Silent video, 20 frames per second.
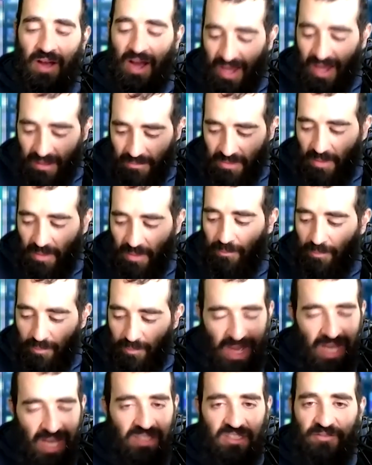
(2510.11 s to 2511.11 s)
I am the
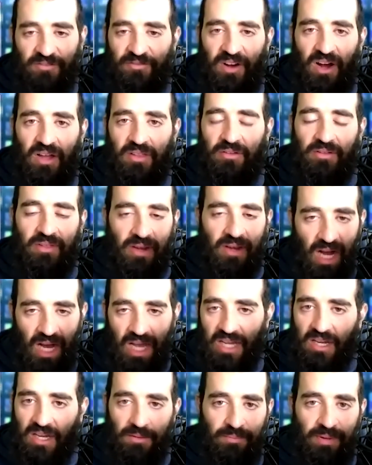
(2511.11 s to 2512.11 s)
best father that
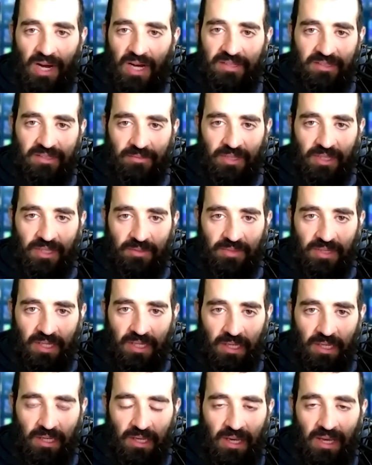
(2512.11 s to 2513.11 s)
I could possibly
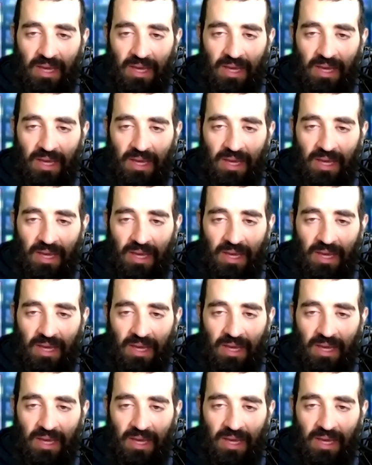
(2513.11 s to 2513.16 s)
be.